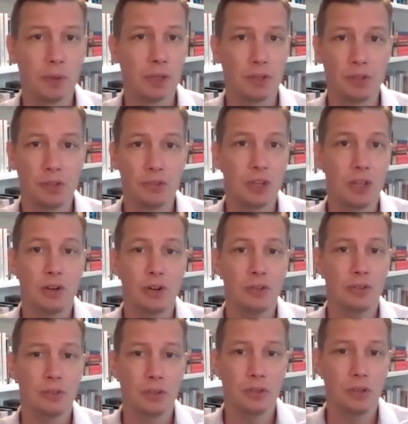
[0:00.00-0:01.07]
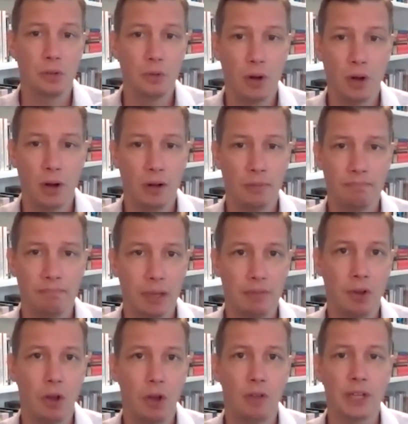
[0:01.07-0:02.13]
because it's sinners who are
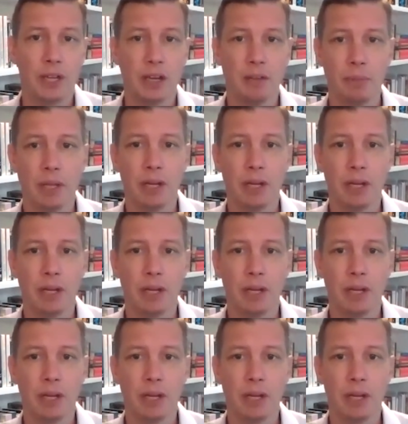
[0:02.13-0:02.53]
involved in it.